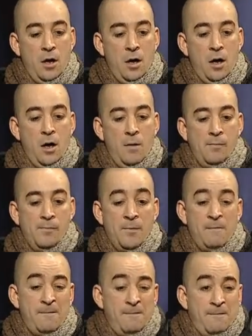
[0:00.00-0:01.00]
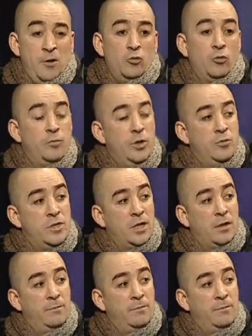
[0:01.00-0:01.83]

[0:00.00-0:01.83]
Um, feel good music,